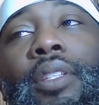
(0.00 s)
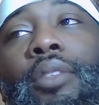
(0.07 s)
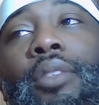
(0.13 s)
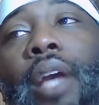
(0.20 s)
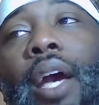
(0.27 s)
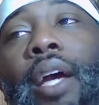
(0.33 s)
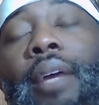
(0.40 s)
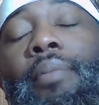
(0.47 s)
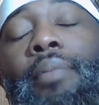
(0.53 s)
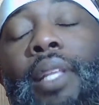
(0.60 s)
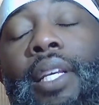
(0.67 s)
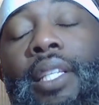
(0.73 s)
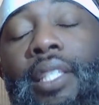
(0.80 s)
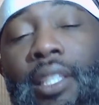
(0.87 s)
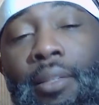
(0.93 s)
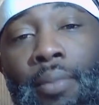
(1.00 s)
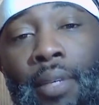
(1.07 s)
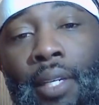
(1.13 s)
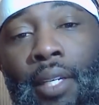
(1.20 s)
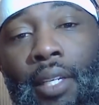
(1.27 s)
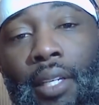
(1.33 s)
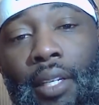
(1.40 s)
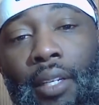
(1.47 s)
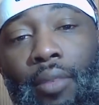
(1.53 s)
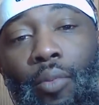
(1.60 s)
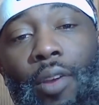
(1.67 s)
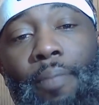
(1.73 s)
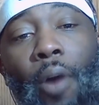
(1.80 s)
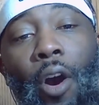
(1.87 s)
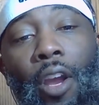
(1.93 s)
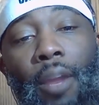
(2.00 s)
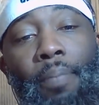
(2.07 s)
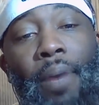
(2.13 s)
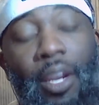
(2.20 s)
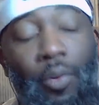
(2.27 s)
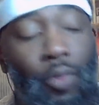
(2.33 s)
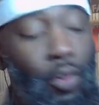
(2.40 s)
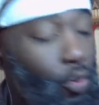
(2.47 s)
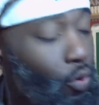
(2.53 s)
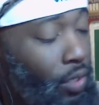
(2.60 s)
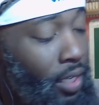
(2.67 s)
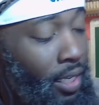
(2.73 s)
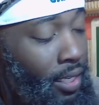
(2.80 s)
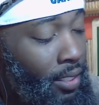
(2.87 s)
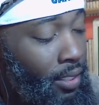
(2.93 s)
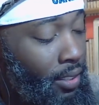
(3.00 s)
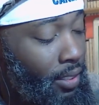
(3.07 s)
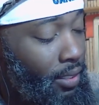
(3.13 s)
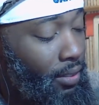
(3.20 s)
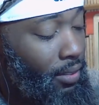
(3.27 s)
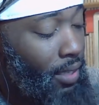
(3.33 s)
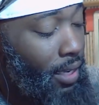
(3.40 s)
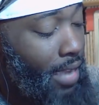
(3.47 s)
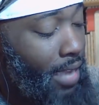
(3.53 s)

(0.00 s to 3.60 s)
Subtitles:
you got listen, man. We brought a better recruit in, a